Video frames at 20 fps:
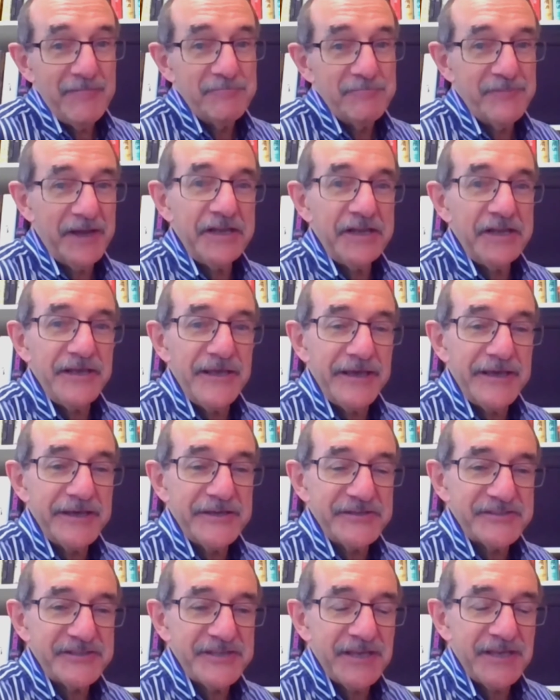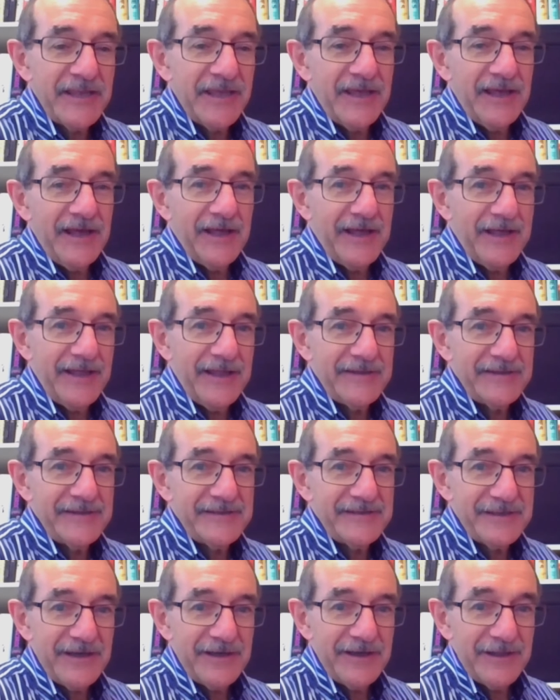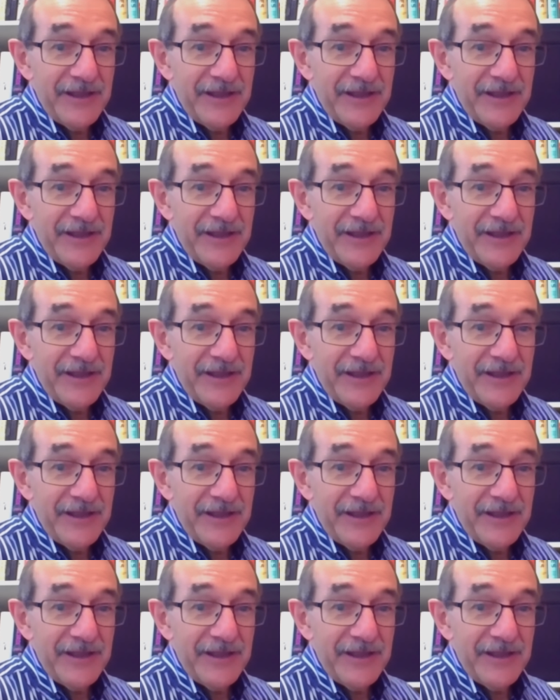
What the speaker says: many years. And